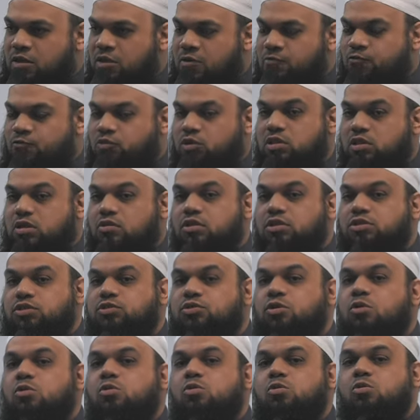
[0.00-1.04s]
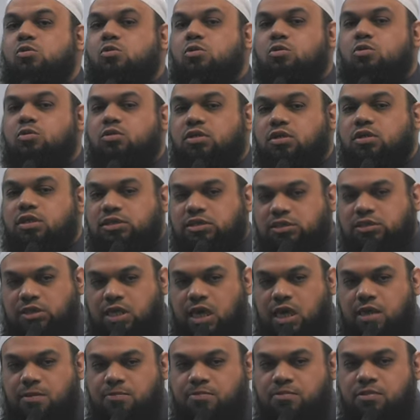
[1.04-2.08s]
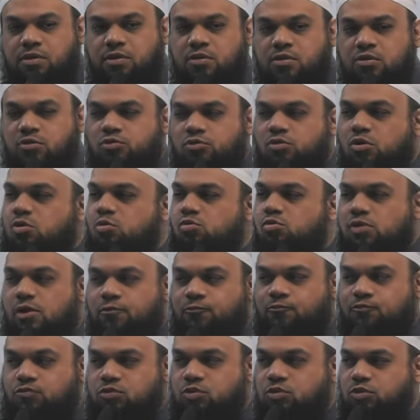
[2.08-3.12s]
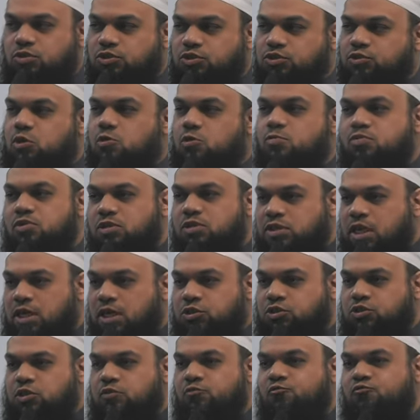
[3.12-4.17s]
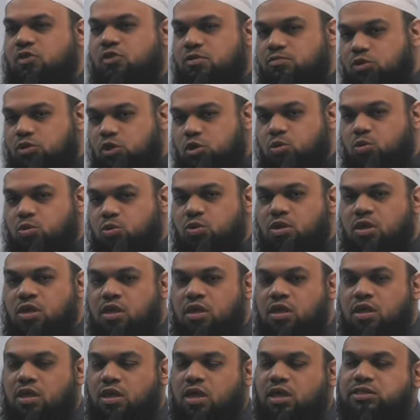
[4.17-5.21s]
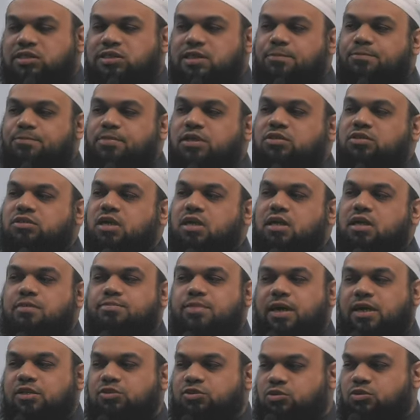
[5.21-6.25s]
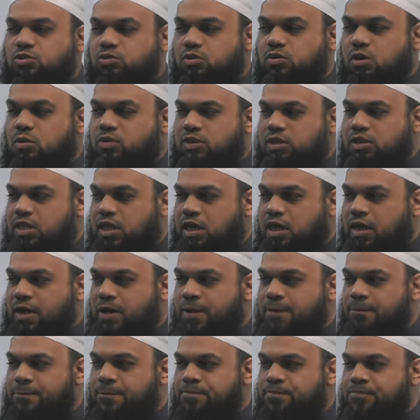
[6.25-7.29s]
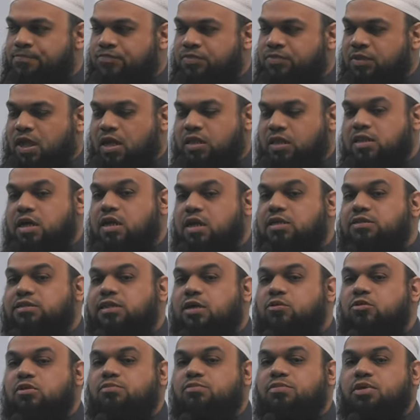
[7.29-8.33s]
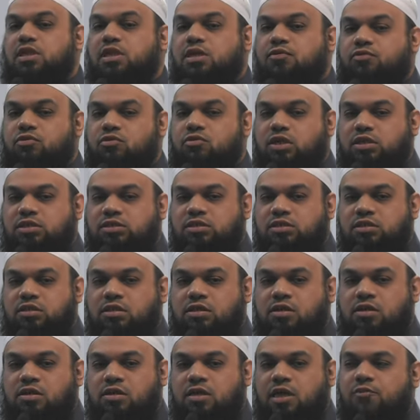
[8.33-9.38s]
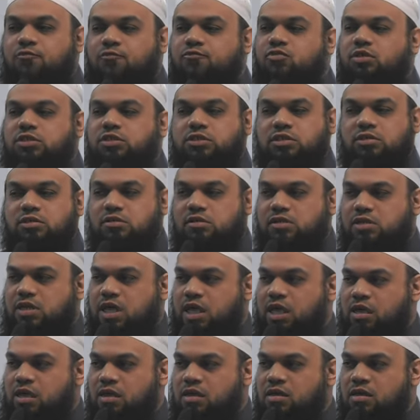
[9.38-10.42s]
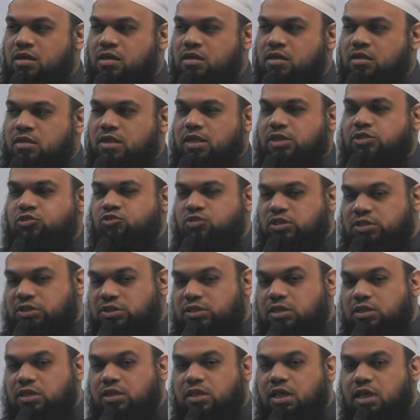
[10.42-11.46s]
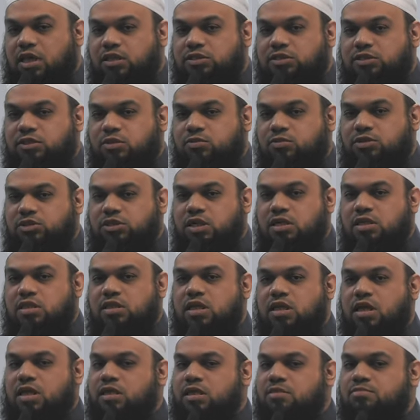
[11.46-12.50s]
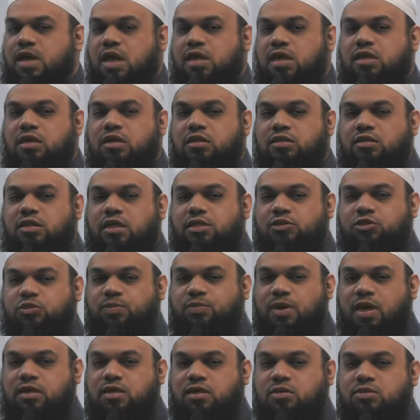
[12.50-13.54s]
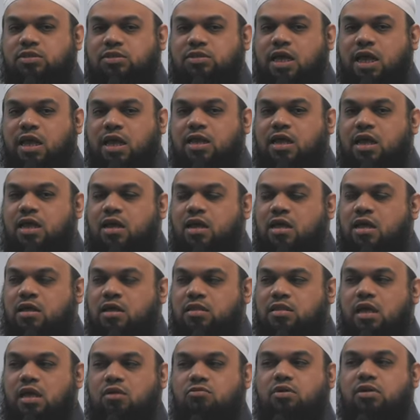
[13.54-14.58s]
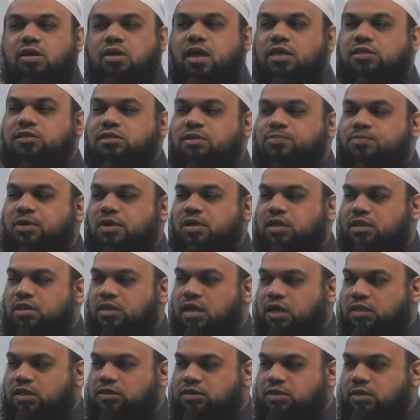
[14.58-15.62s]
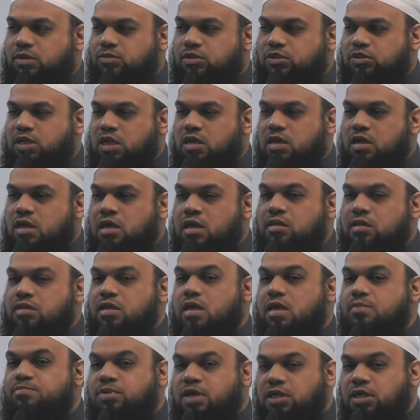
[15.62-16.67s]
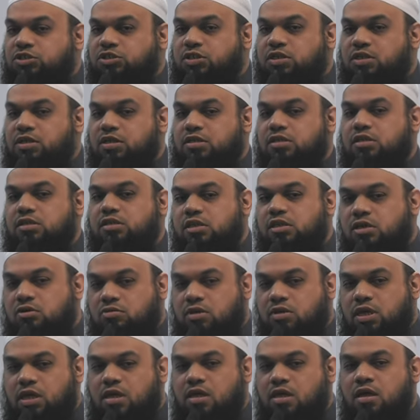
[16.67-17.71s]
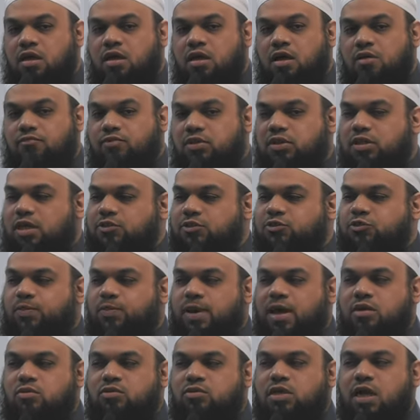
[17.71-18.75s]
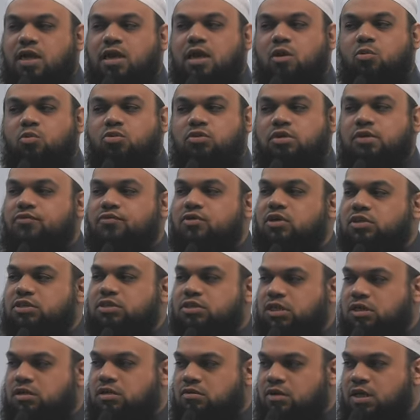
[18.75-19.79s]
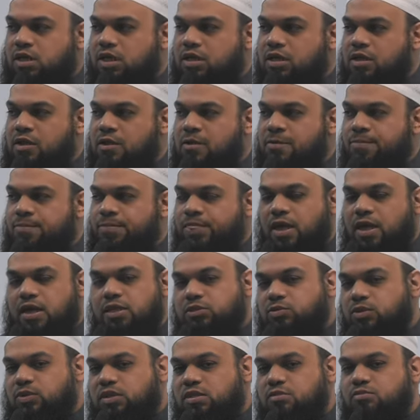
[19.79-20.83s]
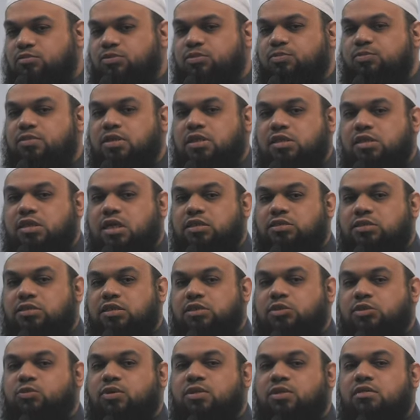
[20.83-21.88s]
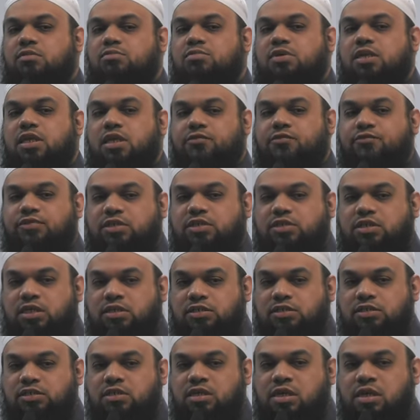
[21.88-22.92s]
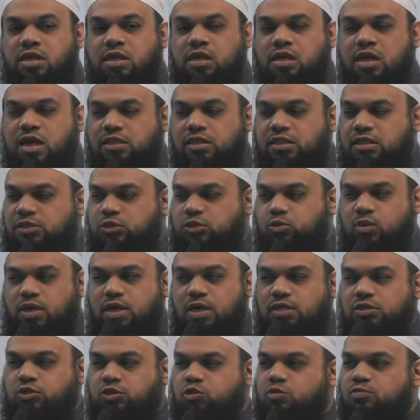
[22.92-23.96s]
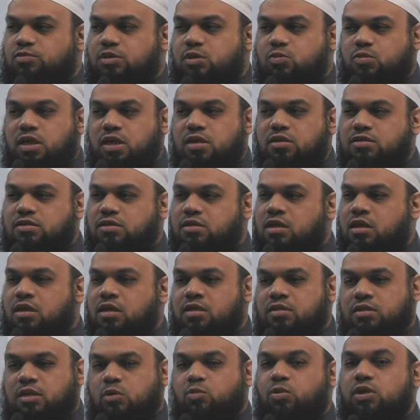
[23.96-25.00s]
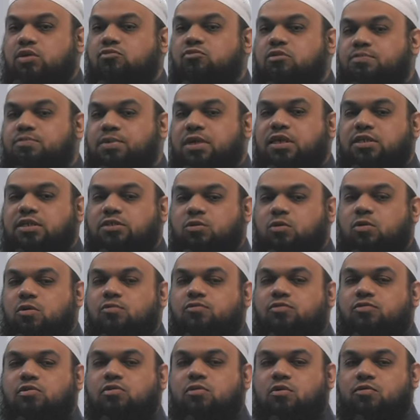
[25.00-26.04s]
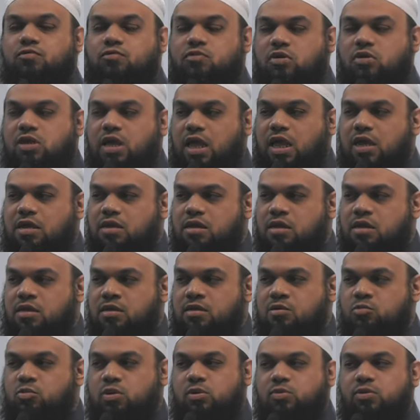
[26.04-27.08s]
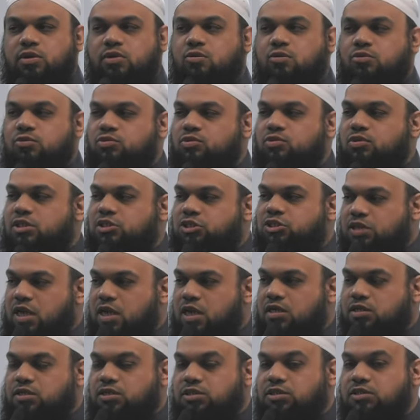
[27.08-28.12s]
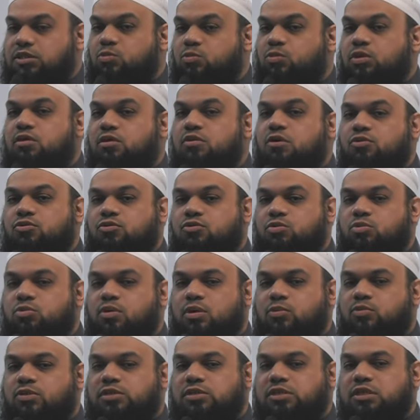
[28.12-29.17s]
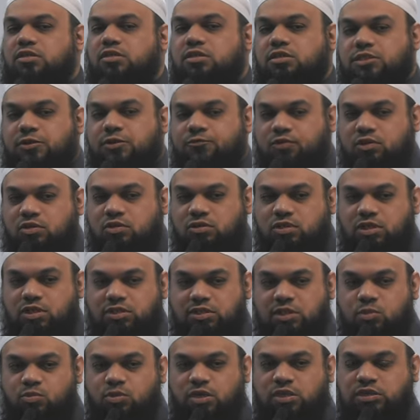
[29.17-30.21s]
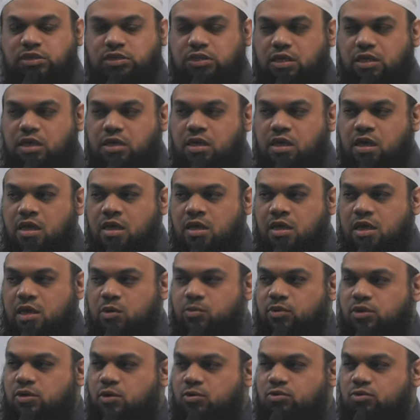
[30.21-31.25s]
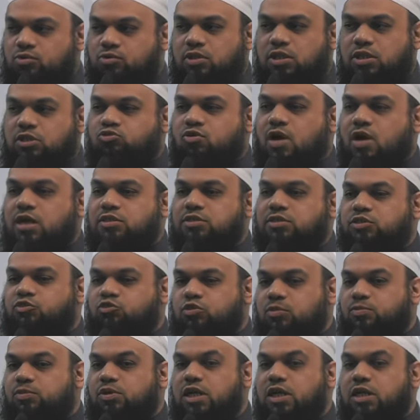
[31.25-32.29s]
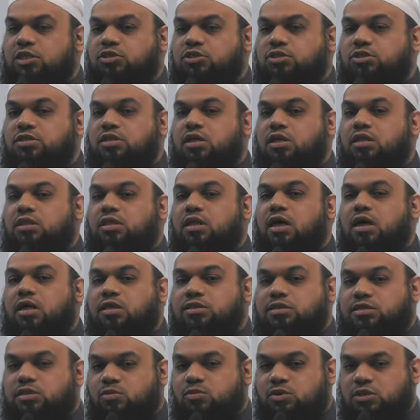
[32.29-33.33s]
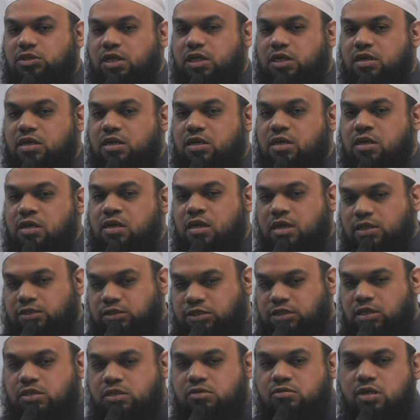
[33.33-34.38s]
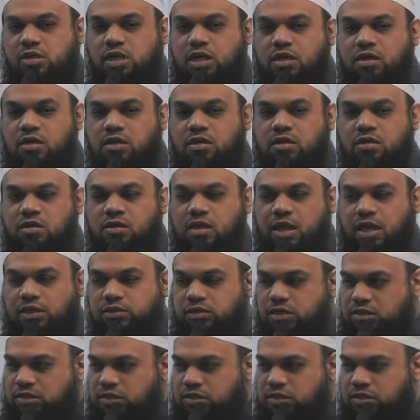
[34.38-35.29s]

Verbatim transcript: For there is no escape, no refuge, no protection from you, except by turning back to you, O Allah. And that is how the believer is. Every single day, their trust in Allah Azza wa Jal, their iman in Allah subhanahu wa ta'ala, their reliance upon Allah Azza wa Jal, their pleasure in the decree of Allah subhanahu wa ta'ala, whatever is decreed, that is what the mu'min does. It is what the believer does. And these words should be ones that we repeat over and over again when we go through the challenges that we go through, and we see the difficulties that we see, and we go through the trials and tribulations that Allah Azza wa Jal has decreed as a